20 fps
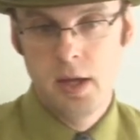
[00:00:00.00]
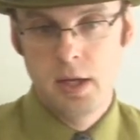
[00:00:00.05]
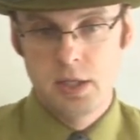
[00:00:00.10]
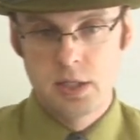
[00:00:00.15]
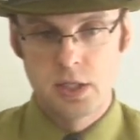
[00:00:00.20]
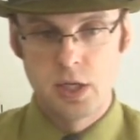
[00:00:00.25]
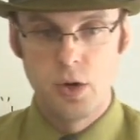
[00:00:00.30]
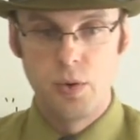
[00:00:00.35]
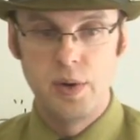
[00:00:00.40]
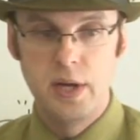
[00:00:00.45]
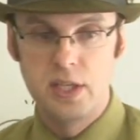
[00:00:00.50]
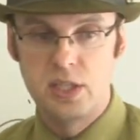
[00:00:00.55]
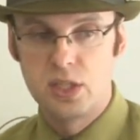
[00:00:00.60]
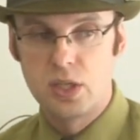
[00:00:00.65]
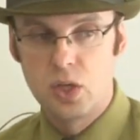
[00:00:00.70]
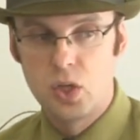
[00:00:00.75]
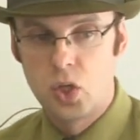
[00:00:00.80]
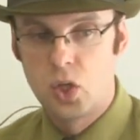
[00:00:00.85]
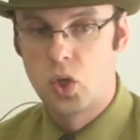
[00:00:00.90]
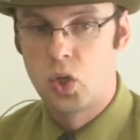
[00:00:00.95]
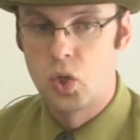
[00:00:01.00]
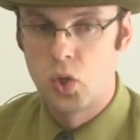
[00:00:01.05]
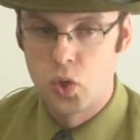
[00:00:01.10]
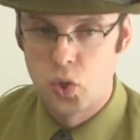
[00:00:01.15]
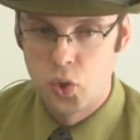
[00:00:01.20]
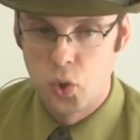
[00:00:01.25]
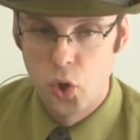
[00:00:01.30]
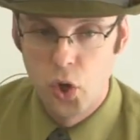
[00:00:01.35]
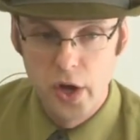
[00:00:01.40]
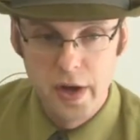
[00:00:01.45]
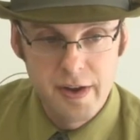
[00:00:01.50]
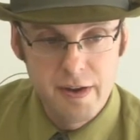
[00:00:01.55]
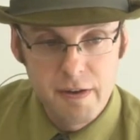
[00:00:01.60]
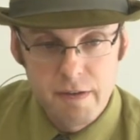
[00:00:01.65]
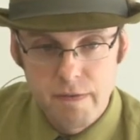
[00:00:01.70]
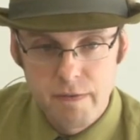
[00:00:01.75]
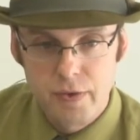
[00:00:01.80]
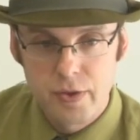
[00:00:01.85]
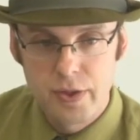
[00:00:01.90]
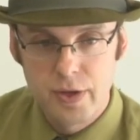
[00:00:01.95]
So it's
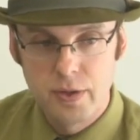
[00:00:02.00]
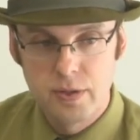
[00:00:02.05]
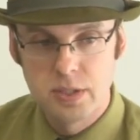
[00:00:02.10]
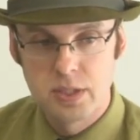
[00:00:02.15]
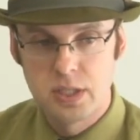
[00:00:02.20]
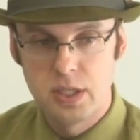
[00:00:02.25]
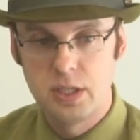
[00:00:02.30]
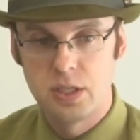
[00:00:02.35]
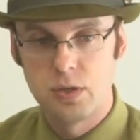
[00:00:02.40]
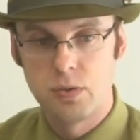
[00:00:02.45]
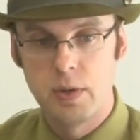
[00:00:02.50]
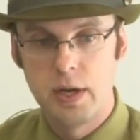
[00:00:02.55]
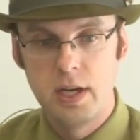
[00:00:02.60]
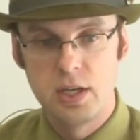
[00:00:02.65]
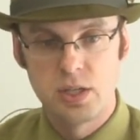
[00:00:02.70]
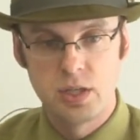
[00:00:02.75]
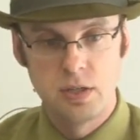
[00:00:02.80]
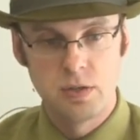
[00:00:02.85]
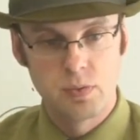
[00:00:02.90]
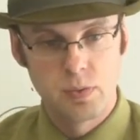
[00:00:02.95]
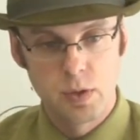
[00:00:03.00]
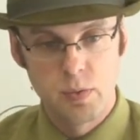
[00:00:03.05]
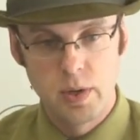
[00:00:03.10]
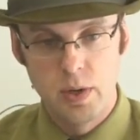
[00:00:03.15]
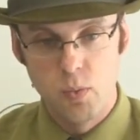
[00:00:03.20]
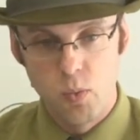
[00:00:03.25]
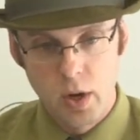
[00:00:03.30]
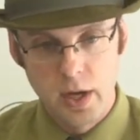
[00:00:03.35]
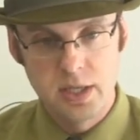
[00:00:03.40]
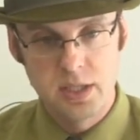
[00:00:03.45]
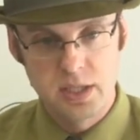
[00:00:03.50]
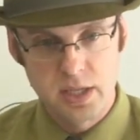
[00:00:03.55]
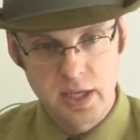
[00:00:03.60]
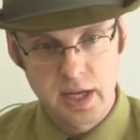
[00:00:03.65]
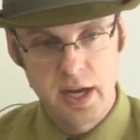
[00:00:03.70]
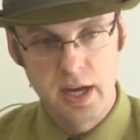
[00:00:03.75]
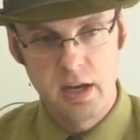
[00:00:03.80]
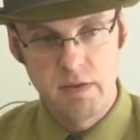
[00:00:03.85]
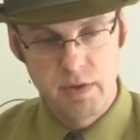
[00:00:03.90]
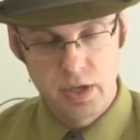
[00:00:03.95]
good for those situations where we want to
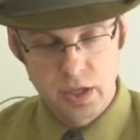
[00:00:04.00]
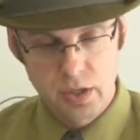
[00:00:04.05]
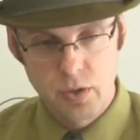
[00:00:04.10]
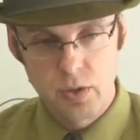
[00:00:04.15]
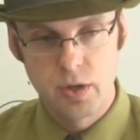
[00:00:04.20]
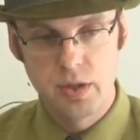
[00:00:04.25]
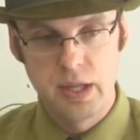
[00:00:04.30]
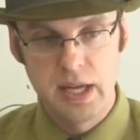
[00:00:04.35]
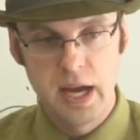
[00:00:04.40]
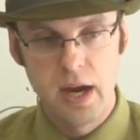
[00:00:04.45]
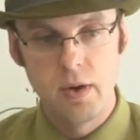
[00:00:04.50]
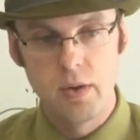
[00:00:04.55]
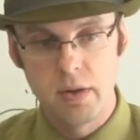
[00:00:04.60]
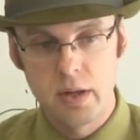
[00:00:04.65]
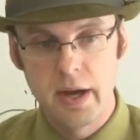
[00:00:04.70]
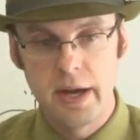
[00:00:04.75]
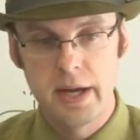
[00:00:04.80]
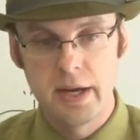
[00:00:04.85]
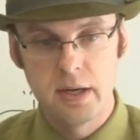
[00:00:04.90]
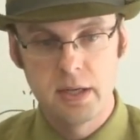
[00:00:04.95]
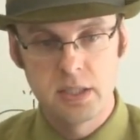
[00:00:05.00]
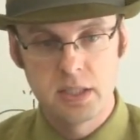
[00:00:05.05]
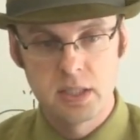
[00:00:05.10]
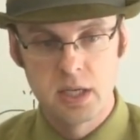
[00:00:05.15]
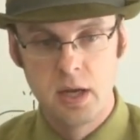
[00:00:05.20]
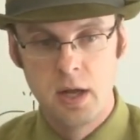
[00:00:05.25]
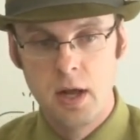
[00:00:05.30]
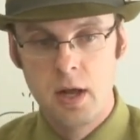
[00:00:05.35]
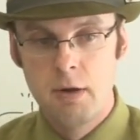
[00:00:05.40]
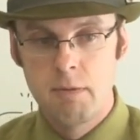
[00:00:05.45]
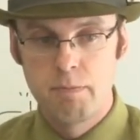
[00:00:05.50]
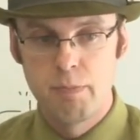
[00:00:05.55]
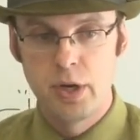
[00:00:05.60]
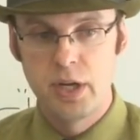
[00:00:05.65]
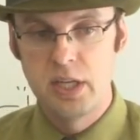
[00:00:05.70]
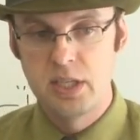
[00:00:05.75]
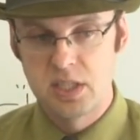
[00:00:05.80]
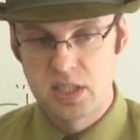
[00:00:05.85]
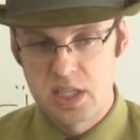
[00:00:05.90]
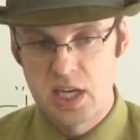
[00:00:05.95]
kind of ignore the outliers, but
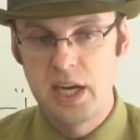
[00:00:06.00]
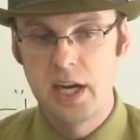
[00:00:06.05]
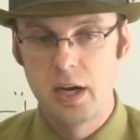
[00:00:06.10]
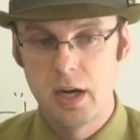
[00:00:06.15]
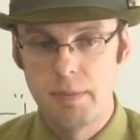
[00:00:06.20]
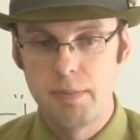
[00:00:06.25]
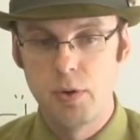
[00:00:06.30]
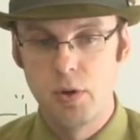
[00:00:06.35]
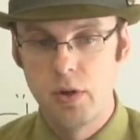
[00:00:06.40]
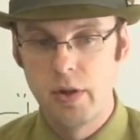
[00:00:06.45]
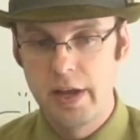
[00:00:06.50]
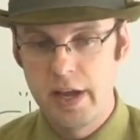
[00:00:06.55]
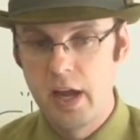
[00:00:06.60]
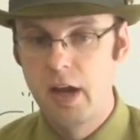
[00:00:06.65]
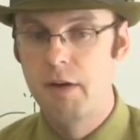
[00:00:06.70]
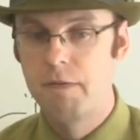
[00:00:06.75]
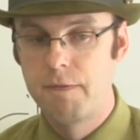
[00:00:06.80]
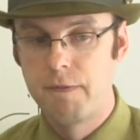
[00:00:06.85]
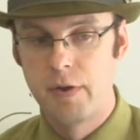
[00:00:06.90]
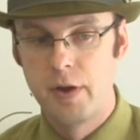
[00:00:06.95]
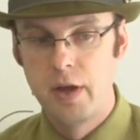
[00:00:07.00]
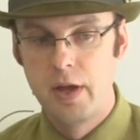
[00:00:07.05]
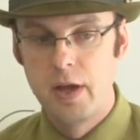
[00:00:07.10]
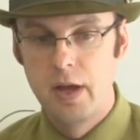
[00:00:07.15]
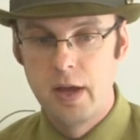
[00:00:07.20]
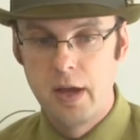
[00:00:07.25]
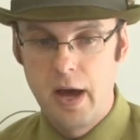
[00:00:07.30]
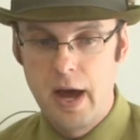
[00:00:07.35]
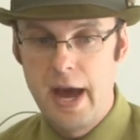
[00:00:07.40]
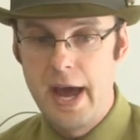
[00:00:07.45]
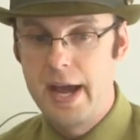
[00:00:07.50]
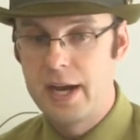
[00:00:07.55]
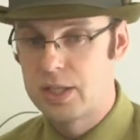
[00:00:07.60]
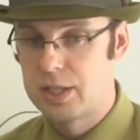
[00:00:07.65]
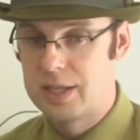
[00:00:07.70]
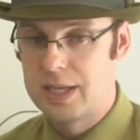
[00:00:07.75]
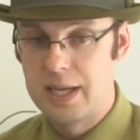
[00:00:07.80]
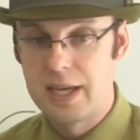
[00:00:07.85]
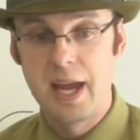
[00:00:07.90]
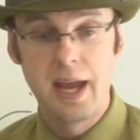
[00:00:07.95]
it's terrible if I
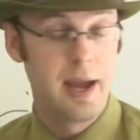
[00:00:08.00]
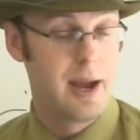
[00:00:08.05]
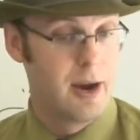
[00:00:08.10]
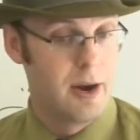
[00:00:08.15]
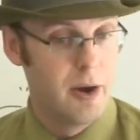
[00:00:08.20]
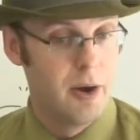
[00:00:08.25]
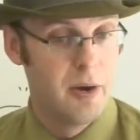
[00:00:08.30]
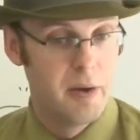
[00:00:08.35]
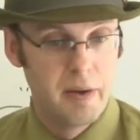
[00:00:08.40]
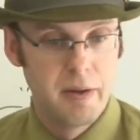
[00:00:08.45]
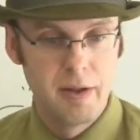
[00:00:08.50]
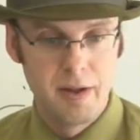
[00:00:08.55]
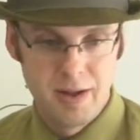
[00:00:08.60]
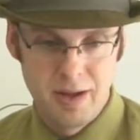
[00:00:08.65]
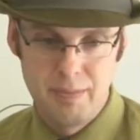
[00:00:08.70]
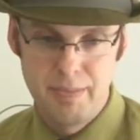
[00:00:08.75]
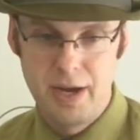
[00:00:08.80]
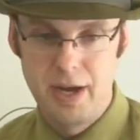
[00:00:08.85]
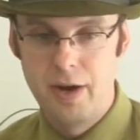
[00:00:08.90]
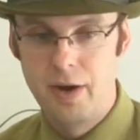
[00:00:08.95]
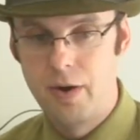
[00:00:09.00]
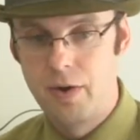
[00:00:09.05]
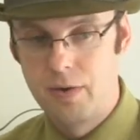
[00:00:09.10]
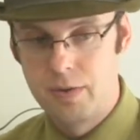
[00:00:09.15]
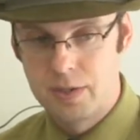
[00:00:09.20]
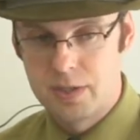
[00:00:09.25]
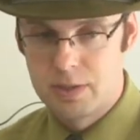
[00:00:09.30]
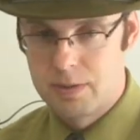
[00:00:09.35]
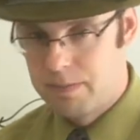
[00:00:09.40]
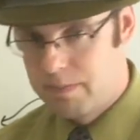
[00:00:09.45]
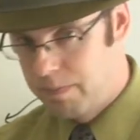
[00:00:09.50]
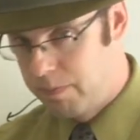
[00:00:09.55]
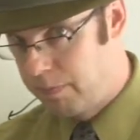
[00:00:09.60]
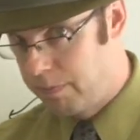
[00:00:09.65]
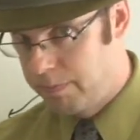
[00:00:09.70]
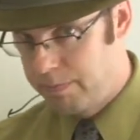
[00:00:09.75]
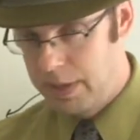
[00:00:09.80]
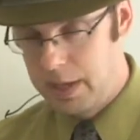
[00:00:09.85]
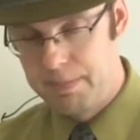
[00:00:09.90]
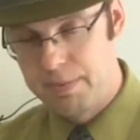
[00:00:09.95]
actually care about
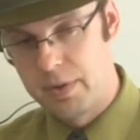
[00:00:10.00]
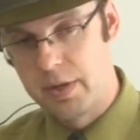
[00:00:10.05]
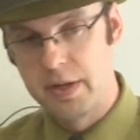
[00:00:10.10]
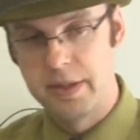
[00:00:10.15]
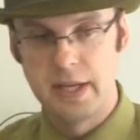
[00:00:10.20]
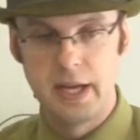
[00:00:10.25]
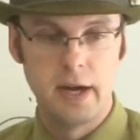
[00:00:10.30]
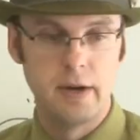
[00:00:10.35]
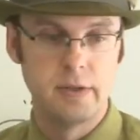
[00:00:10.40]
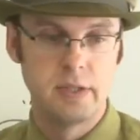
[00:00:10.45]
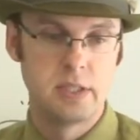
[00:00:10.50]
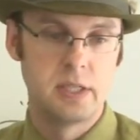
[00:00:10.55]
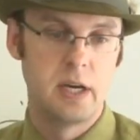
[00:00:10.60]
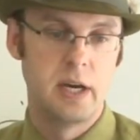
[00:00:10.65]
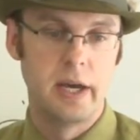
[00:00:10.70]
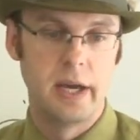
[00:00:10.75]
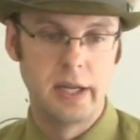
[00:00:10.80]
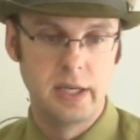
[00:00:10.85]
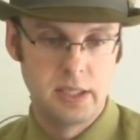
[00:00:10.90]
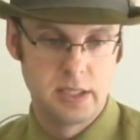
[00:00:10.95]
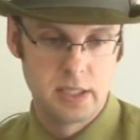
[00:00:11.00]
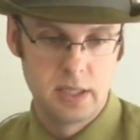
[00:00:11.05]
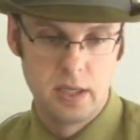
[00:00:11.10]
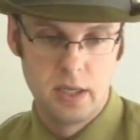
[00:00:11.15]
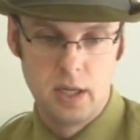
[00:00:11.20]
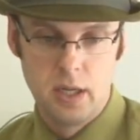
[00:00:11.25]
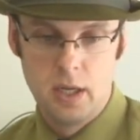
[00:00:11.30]
people on the outsides.